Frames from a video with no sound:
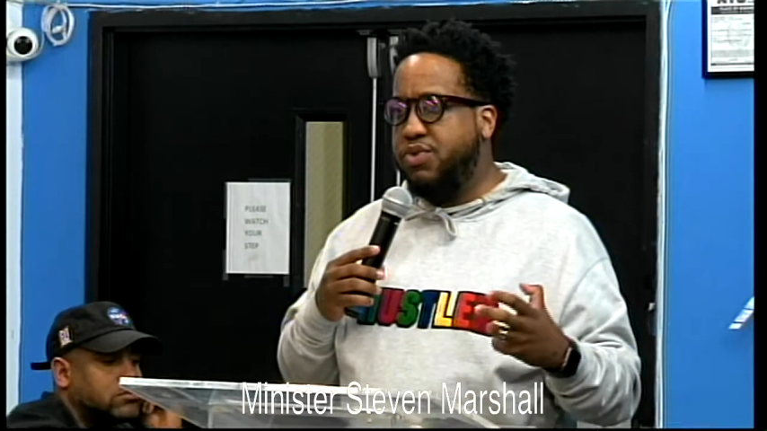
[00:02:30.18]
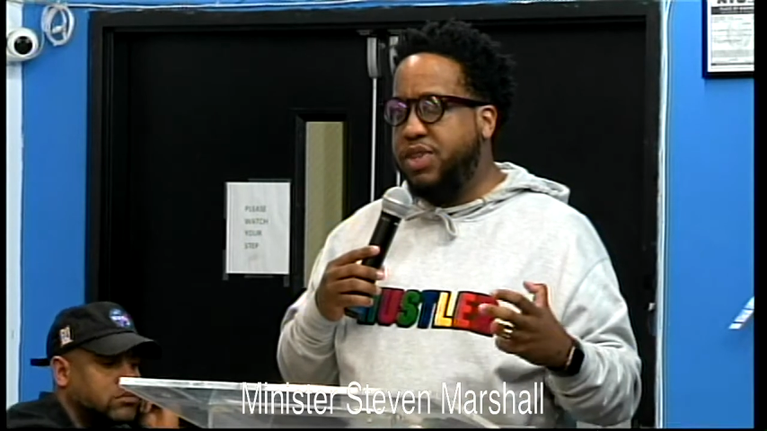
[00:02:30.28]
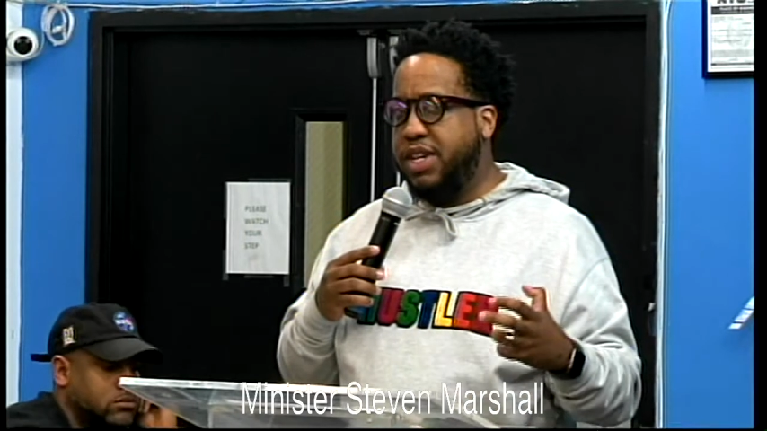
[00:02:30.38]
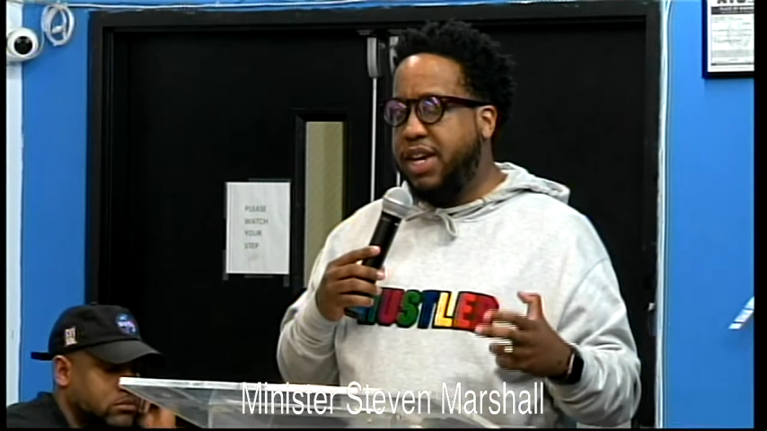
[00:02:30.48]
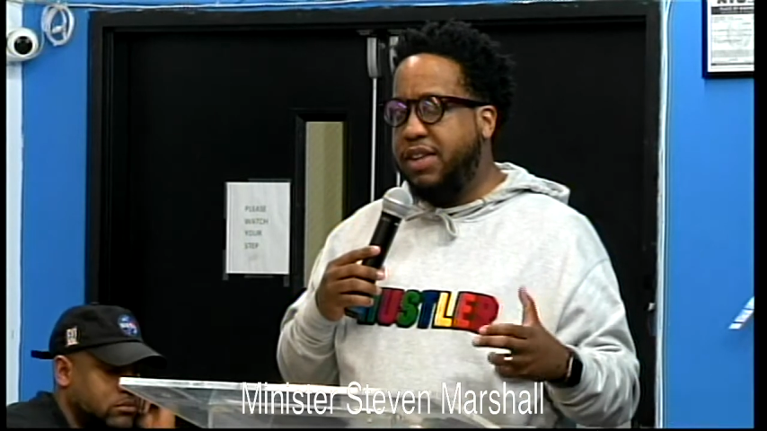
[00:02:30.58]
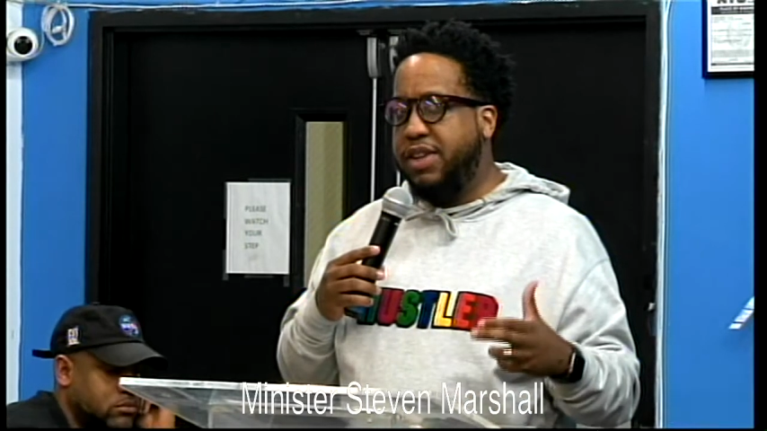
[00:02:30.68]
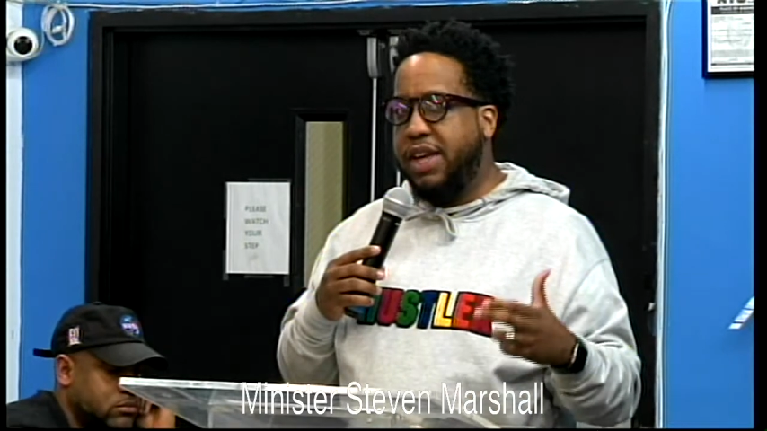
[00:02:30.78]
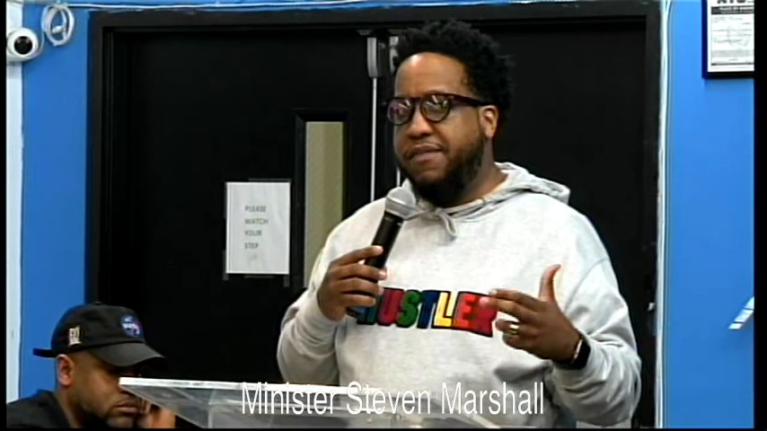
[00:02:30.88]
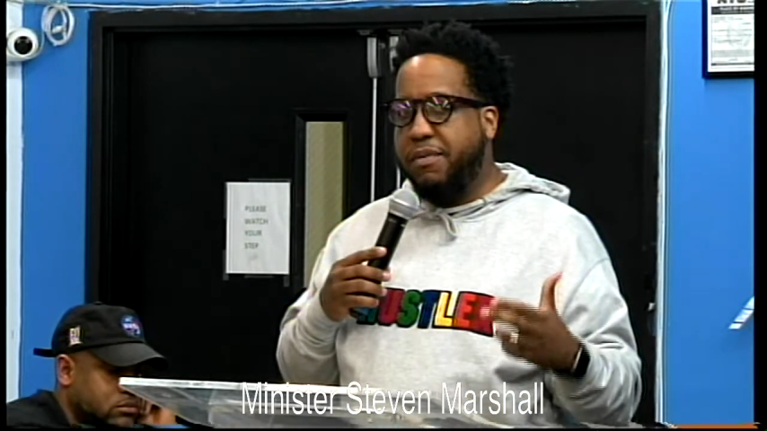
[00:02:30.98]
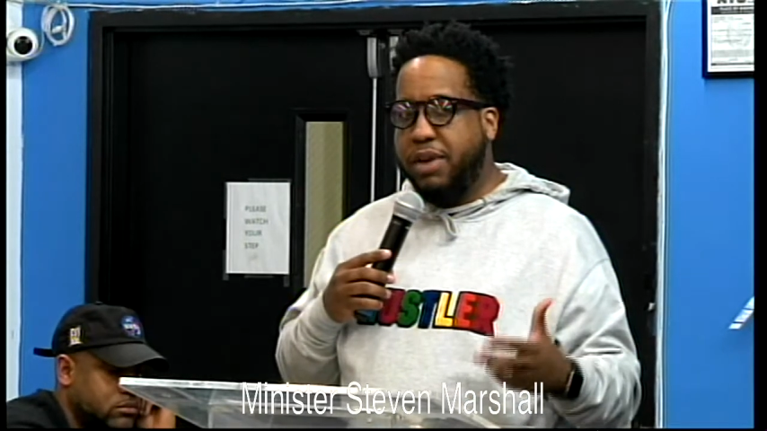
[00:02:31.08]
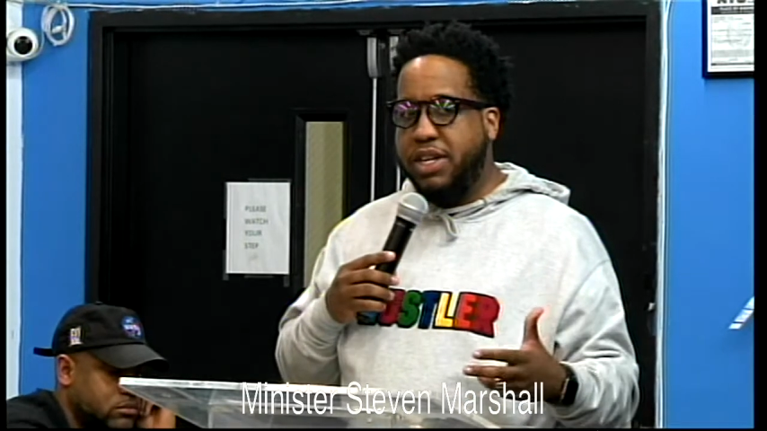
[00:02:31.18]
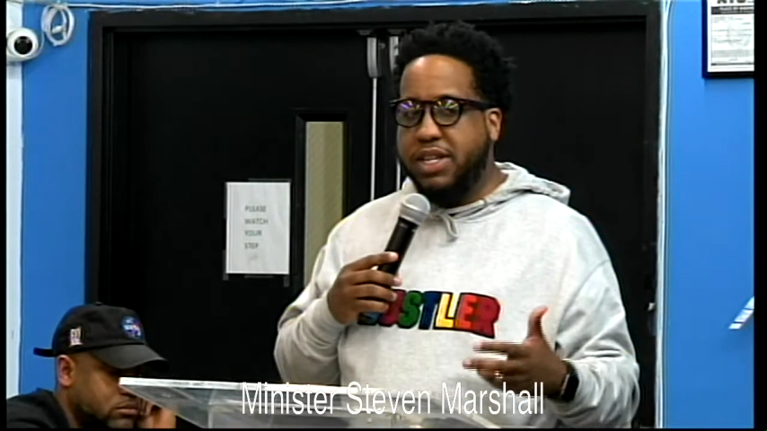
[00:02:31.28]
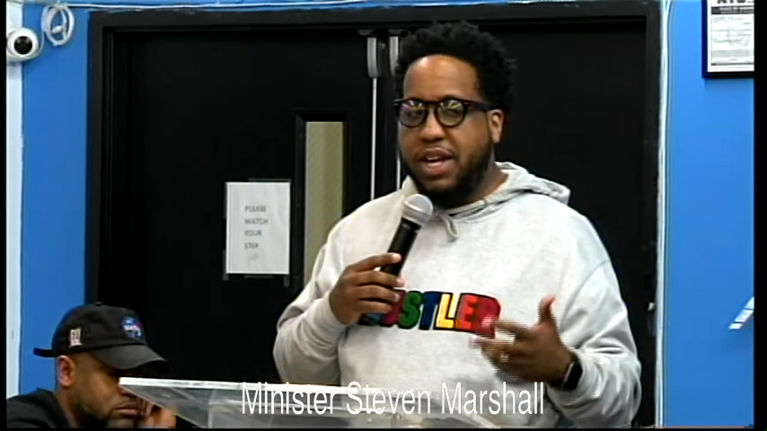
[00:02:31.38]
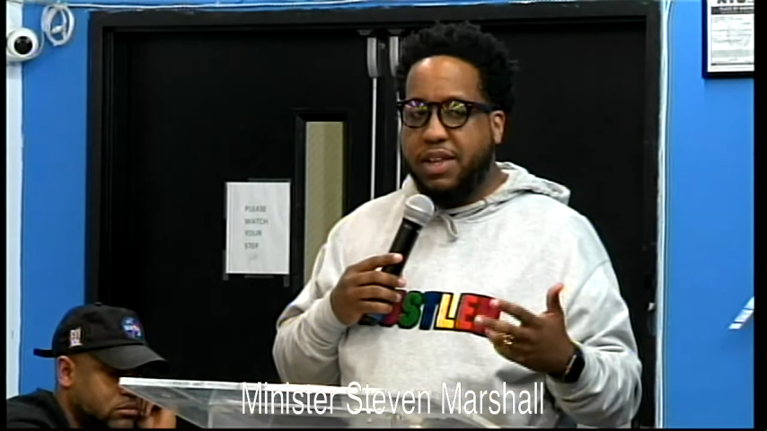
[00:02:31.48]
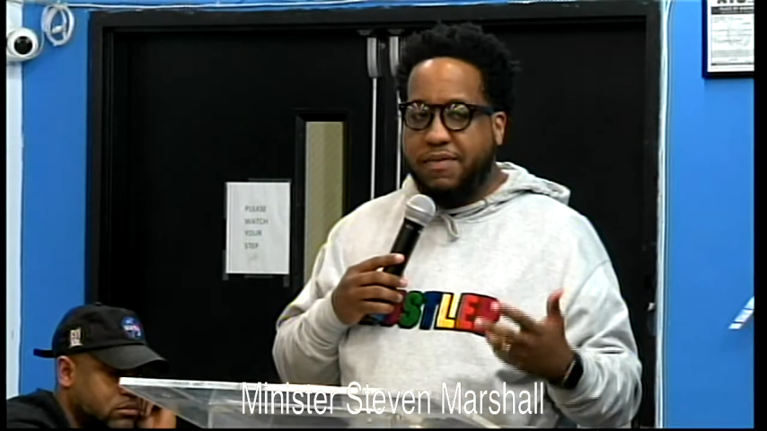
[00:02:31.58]
to get
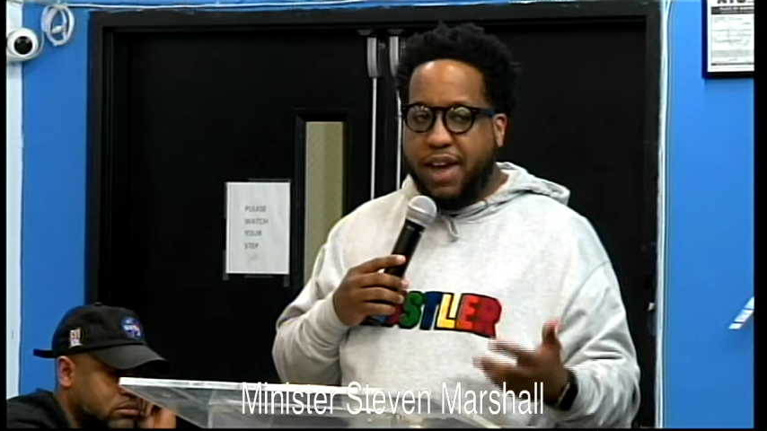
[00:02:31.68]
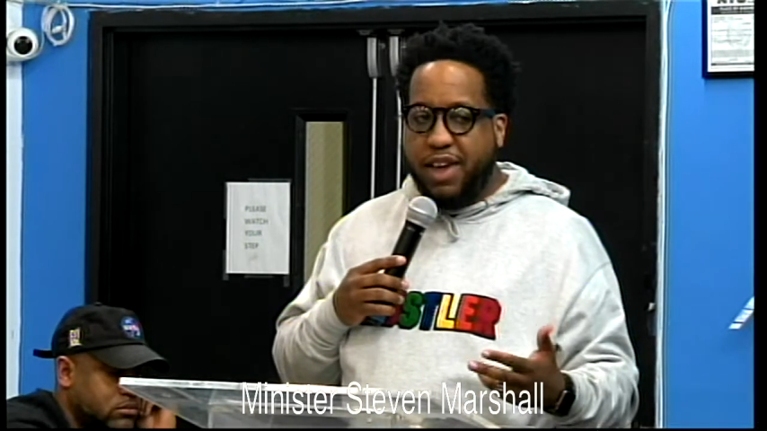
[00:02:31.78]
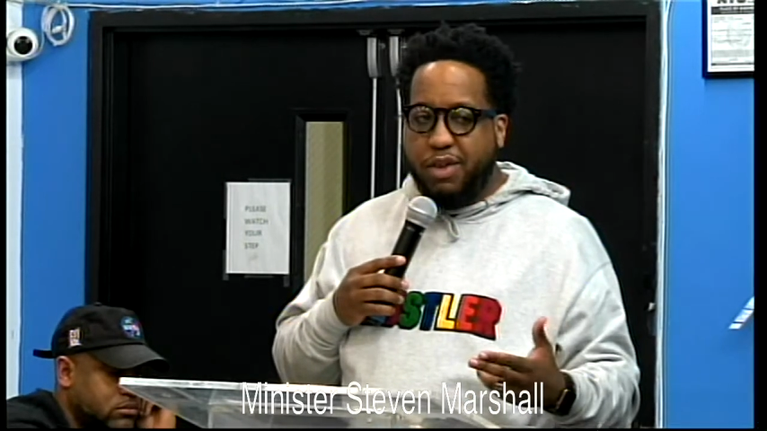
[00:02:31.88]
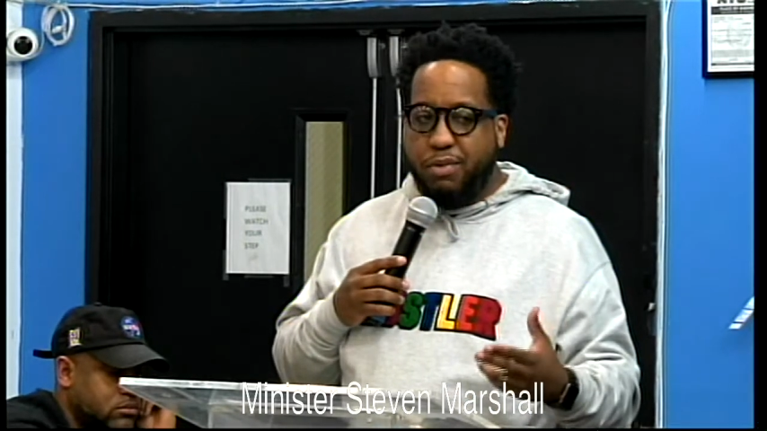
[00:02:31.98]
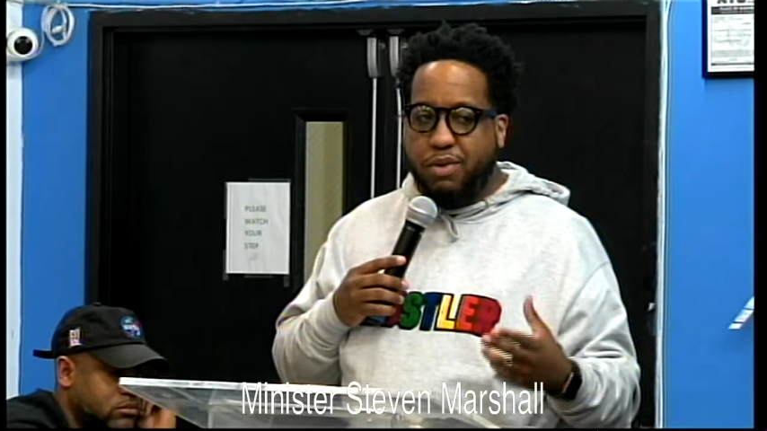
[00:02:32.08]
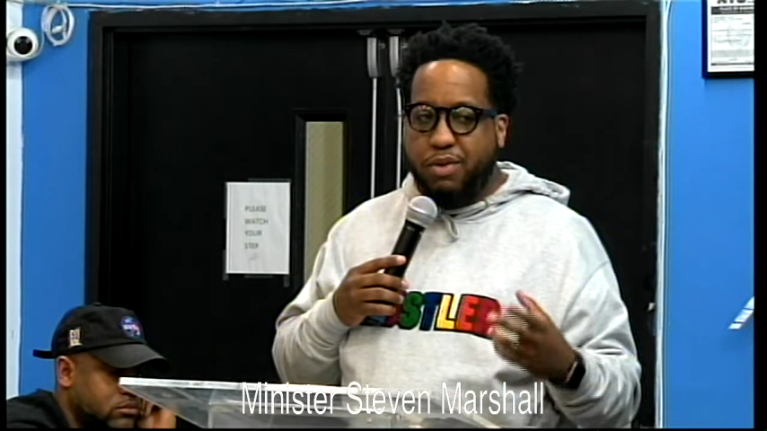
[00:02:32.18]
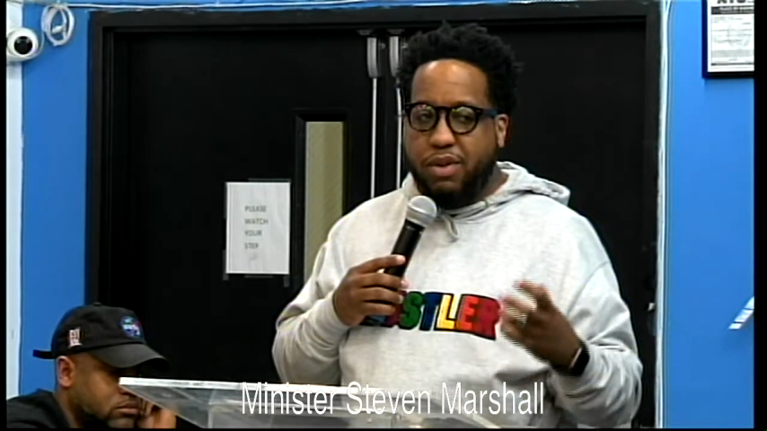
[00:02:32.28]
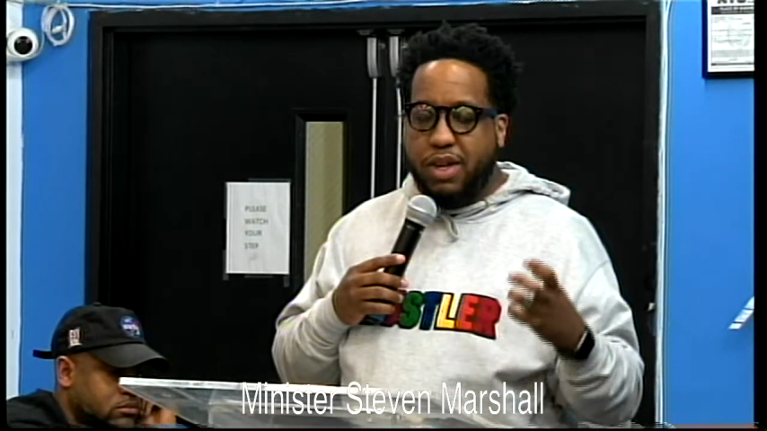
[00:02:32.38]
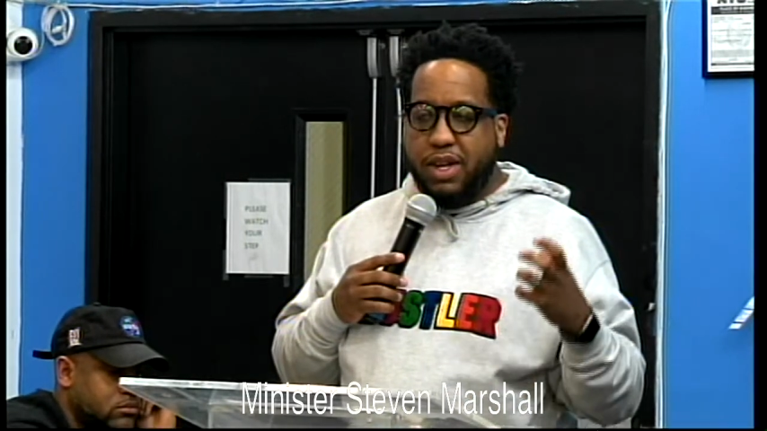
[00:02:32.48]
information that is valuable,